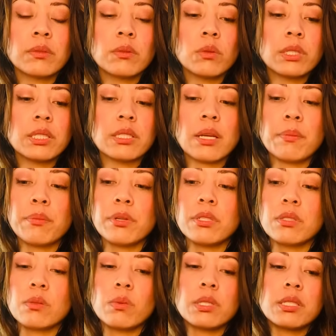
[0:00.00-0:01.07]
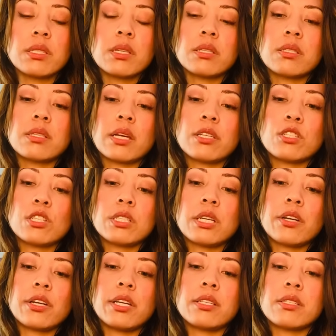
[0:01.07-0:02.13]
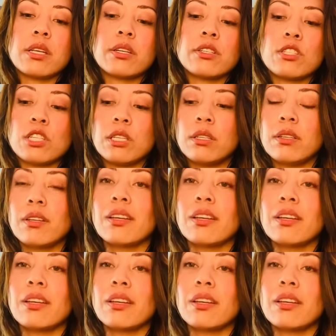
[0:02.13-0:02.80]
What's Temperance? What's this Sagittarius energy?